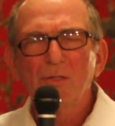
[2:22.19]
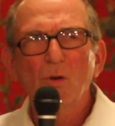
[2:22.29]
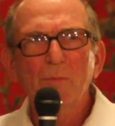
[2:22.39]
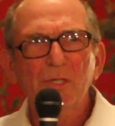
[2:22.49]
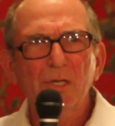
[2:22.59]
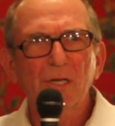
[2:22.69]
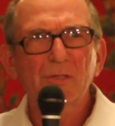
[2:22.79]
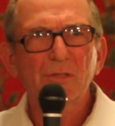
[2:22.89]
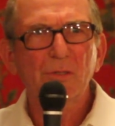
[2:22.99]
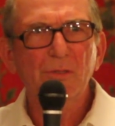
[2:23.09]
Norman
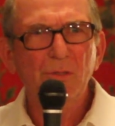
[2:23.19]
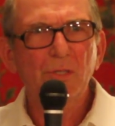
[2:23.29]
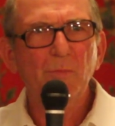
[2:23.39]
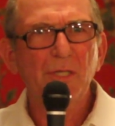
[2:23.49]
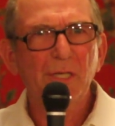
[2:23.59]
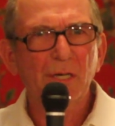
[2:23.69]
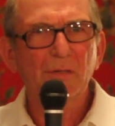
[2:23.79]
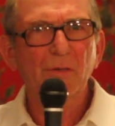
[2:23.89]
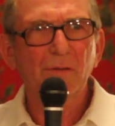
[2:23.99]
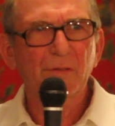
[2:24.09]
Cousins, who used to be the
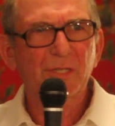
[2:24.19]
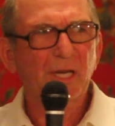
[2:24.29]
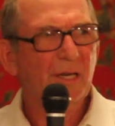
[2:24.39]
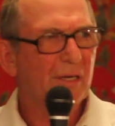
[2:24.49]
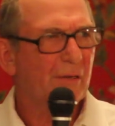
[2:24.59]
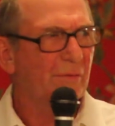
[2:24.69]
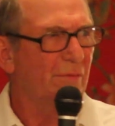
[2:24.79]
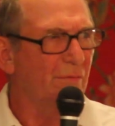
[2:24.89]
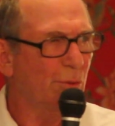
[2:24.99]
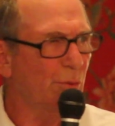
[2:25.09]
editor of the Saturday
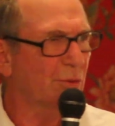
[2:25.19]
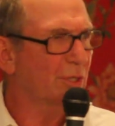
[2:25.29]
Review,